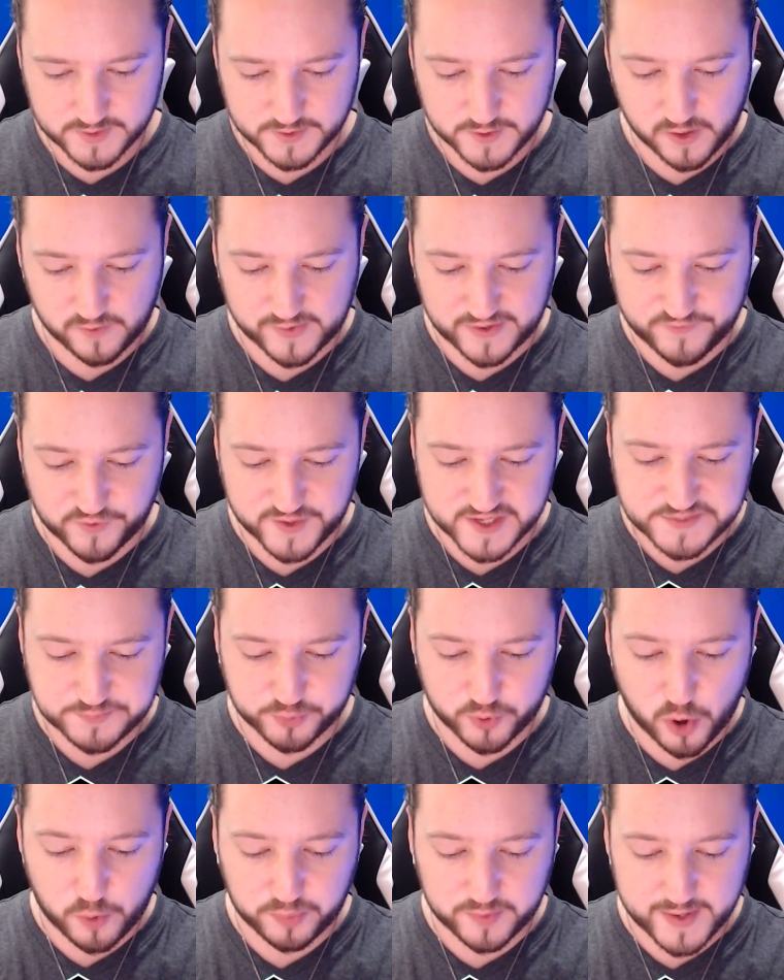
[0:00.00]
Y'all ready for this
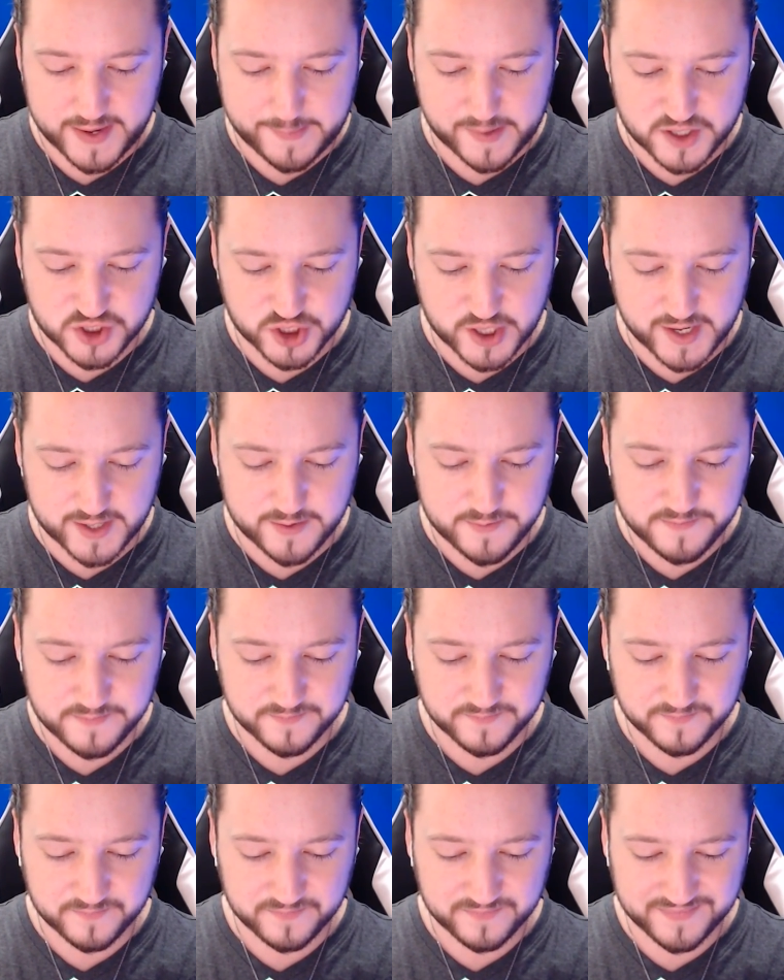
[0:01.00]
pro play by Shane?
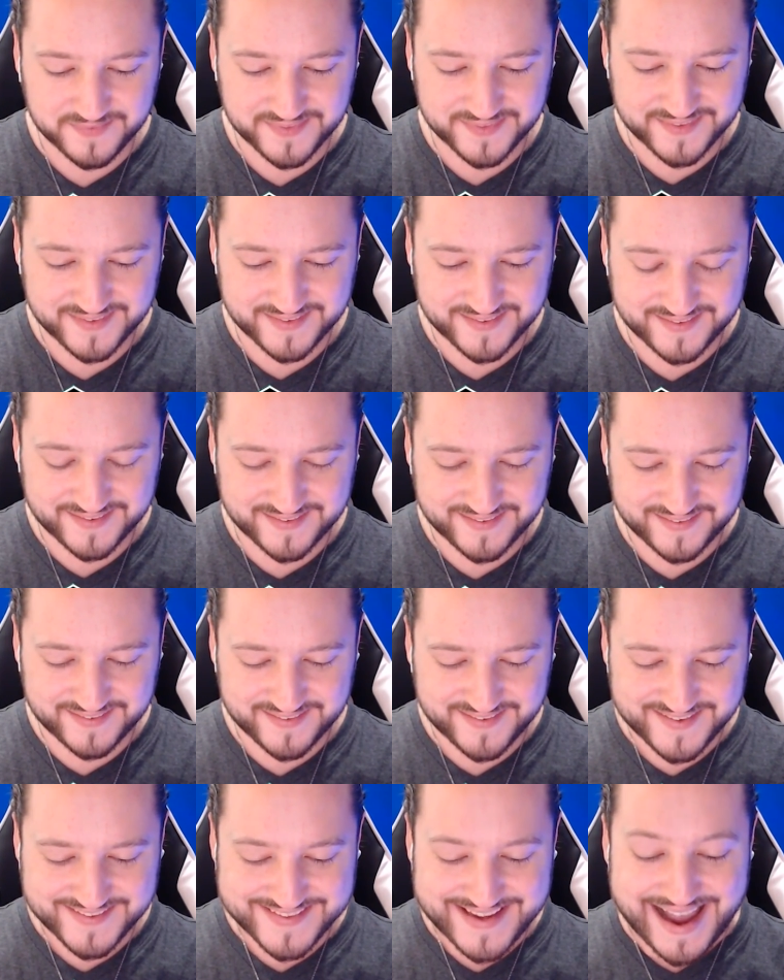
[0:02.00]

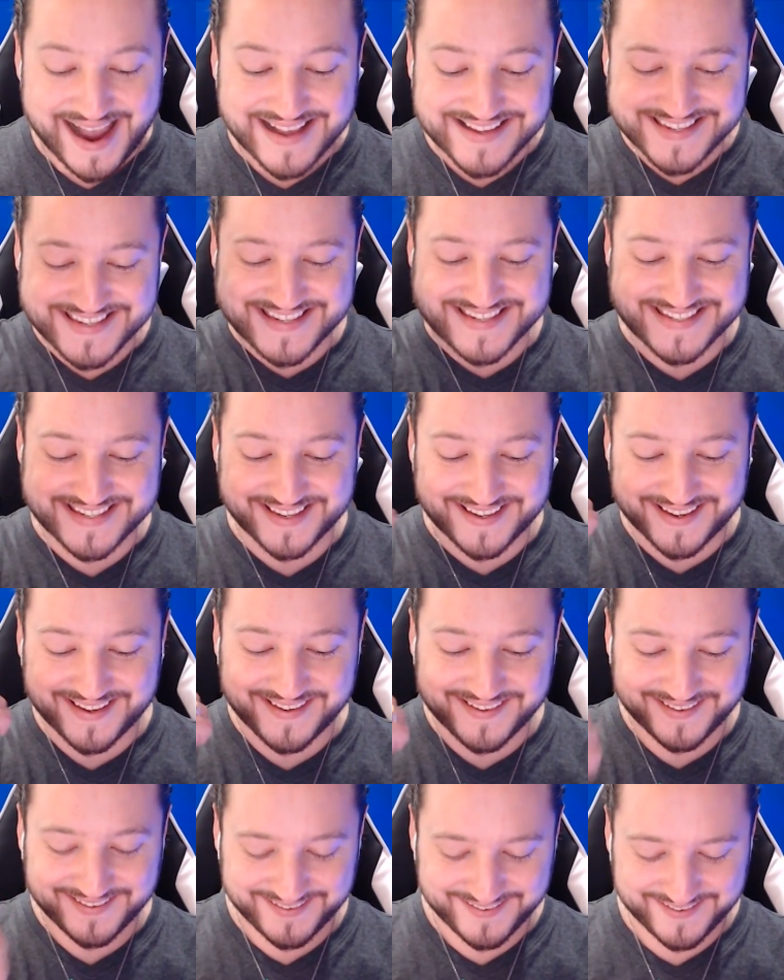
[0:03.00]
Yes!
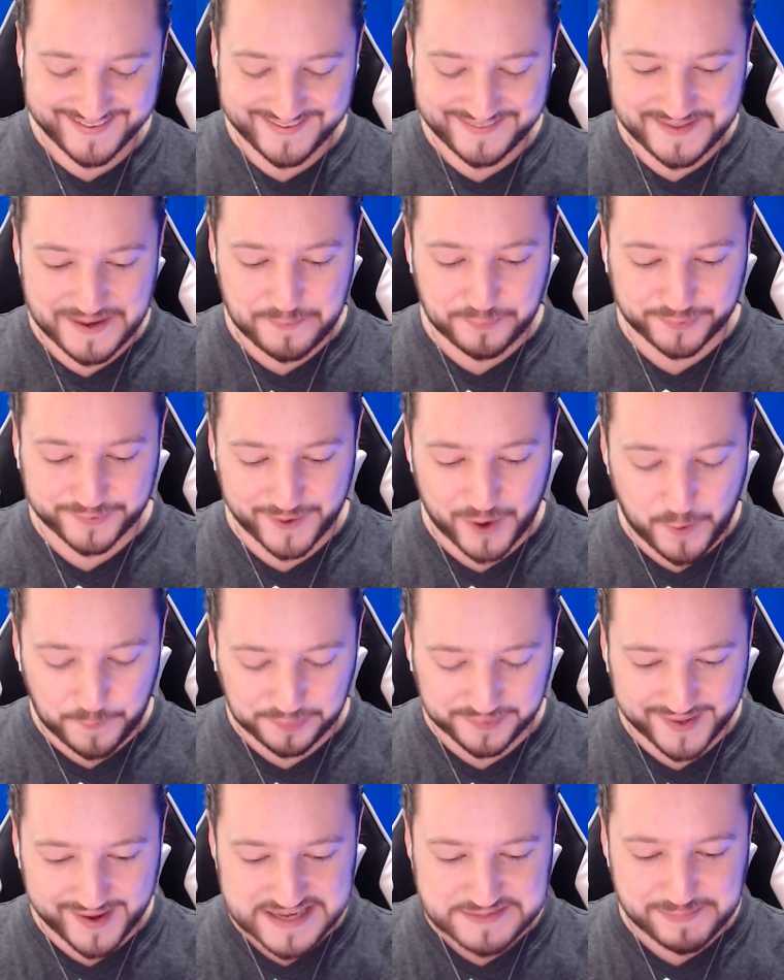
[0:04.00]
The pro
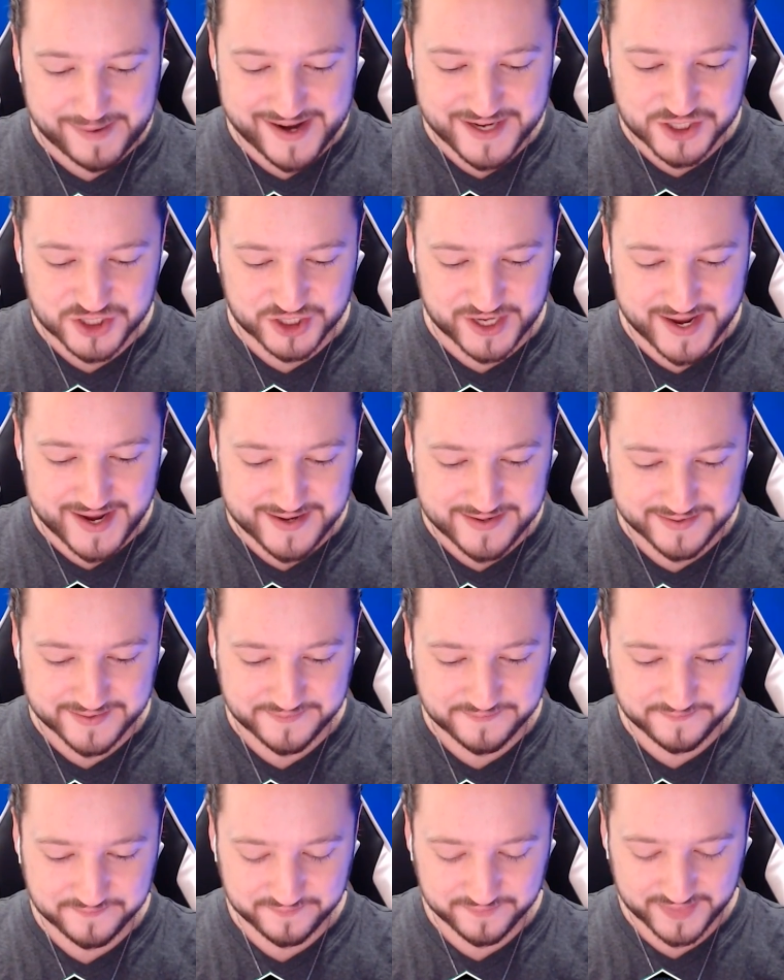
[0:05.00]
plays by Shane.
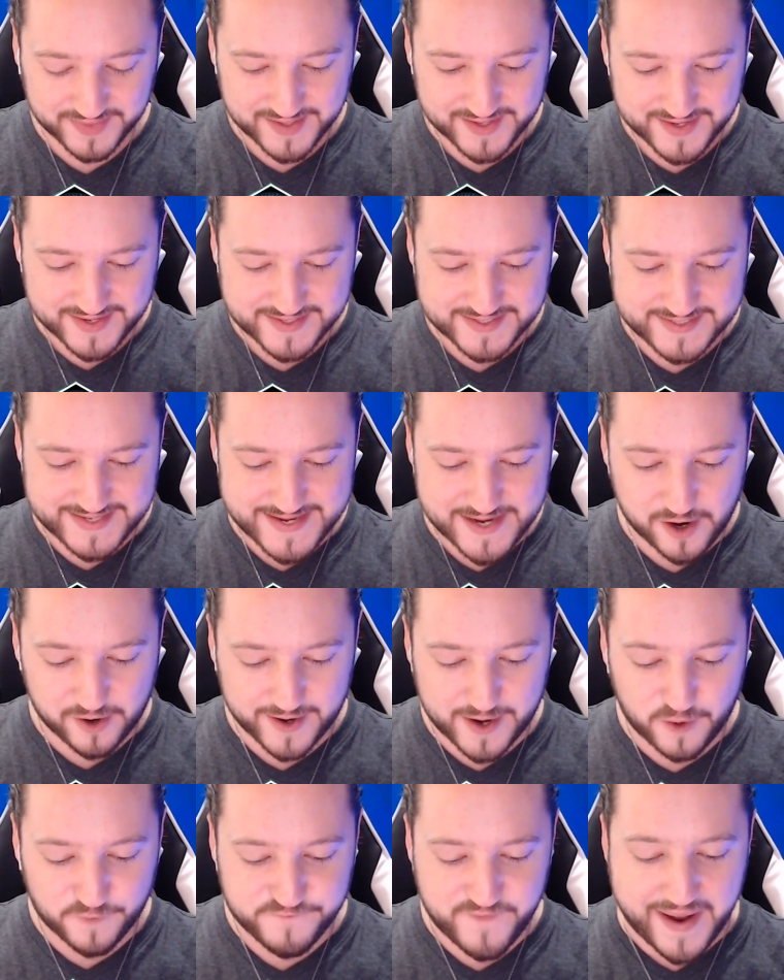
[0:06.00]

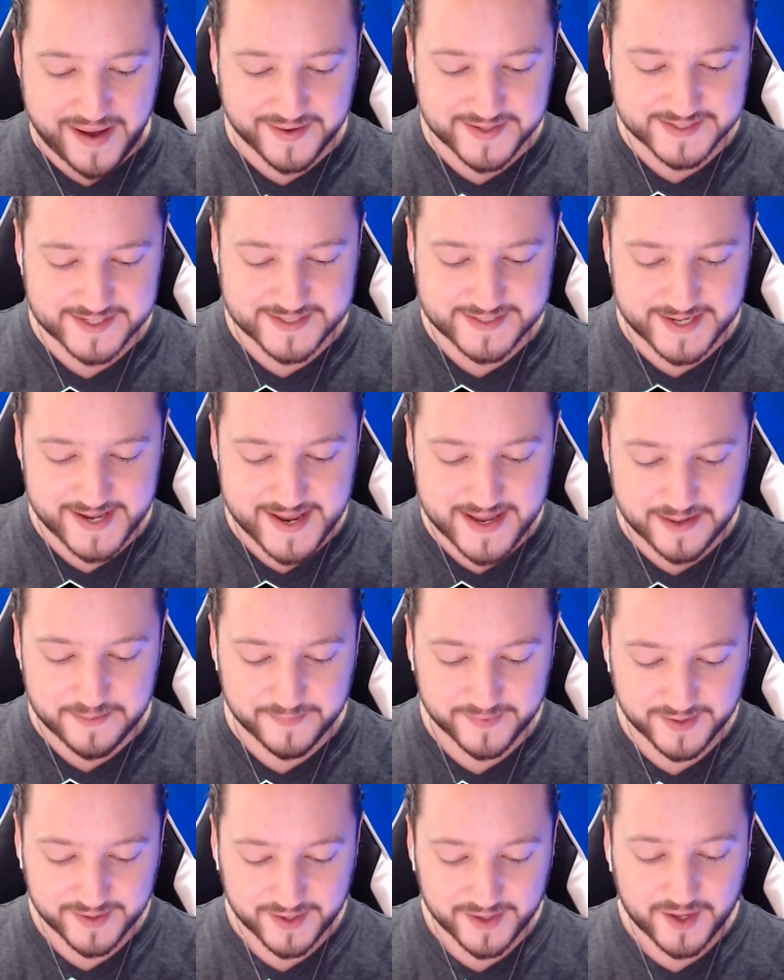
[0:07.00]
CRL fantasy
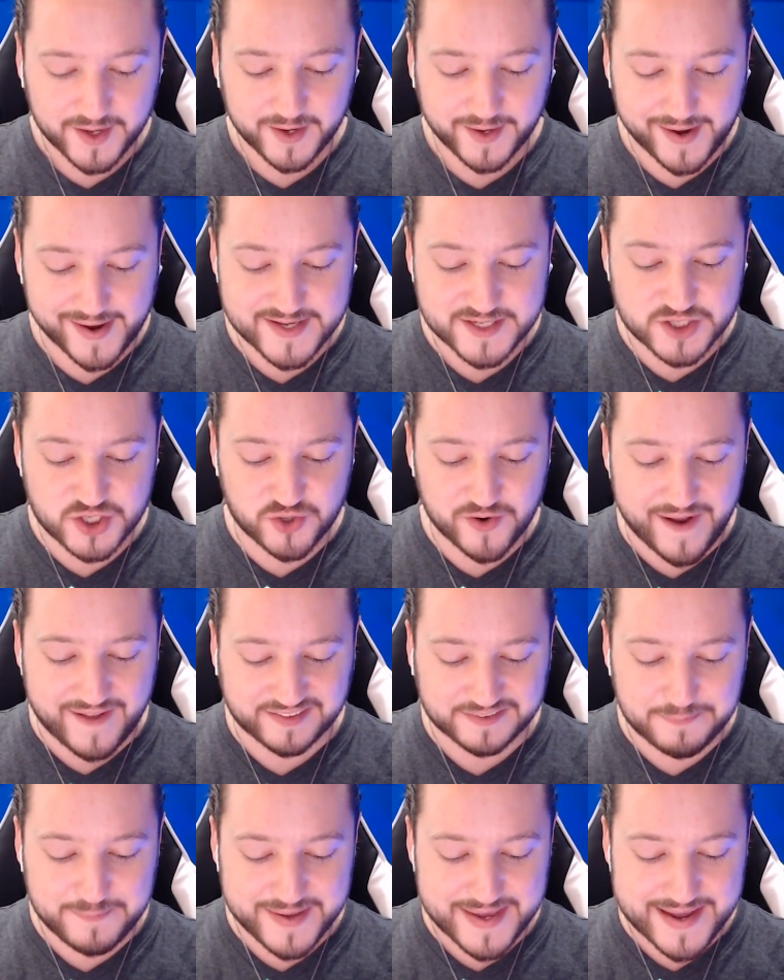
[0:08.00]
team. Guys,
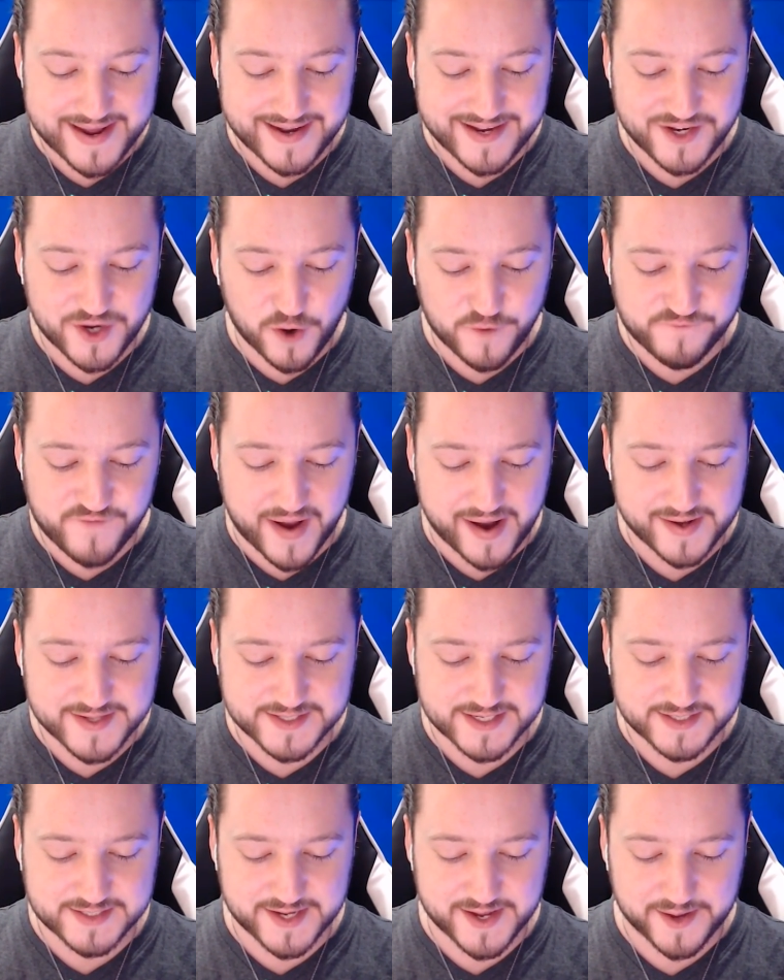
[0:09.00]
draft me in your
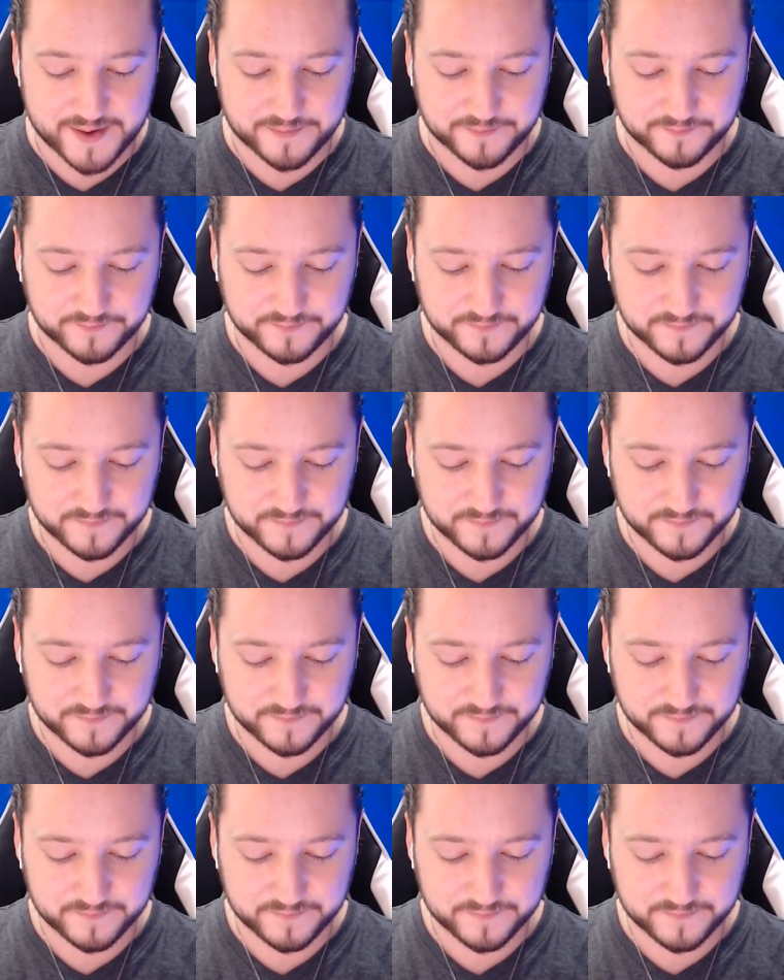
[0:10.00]
fantasy team.